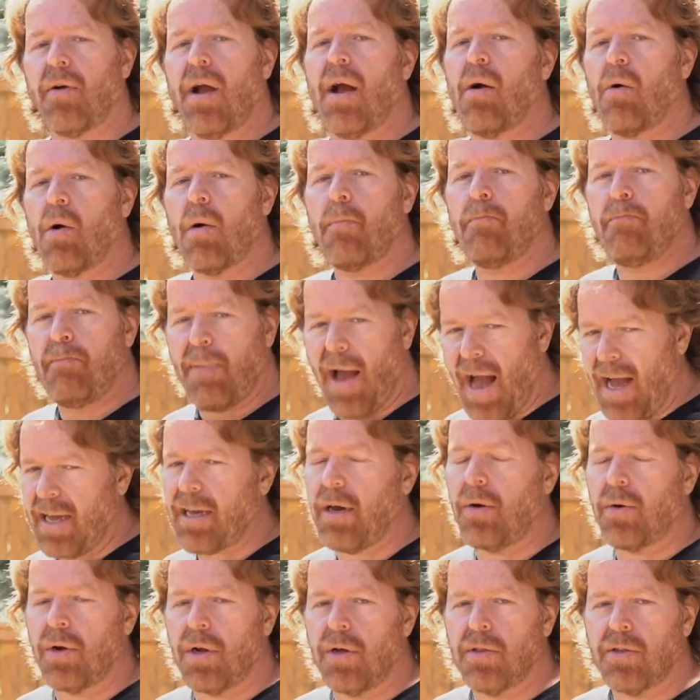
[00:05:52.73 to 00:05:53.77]
hour back
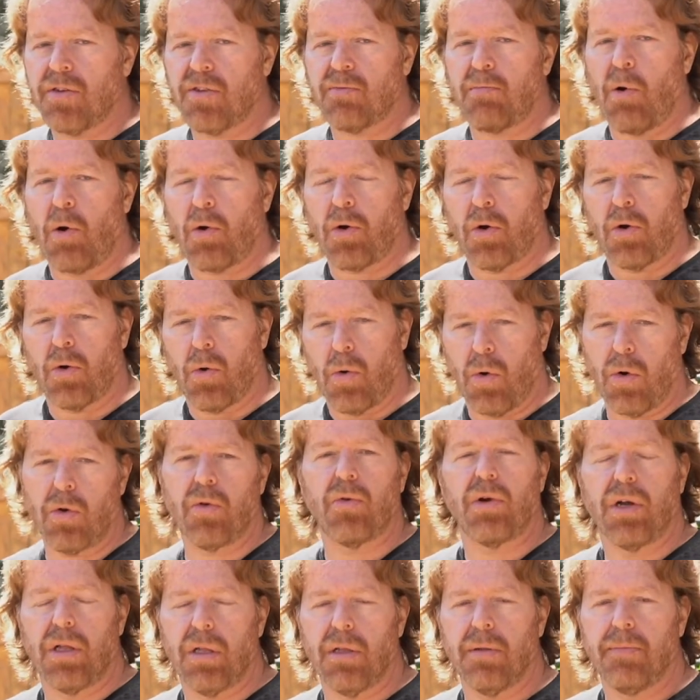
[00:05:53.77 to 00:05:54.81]
out on the smoker or
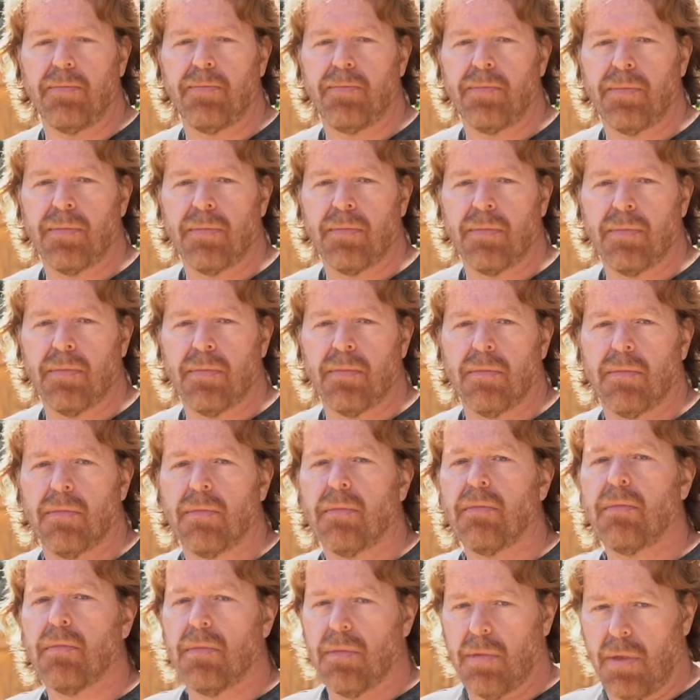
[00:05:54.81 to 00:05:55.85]
grill.
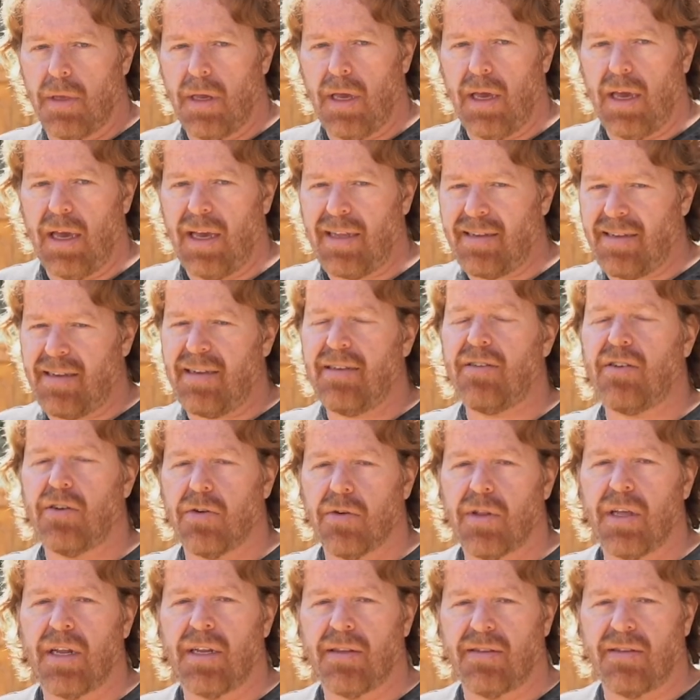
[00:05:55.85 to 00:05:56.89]
It's easier
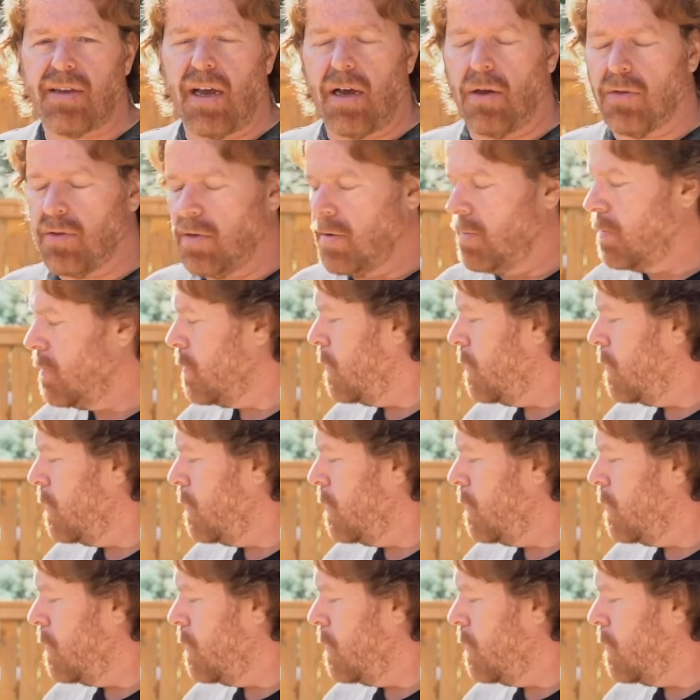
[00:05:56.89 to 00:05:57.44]
than it sounds.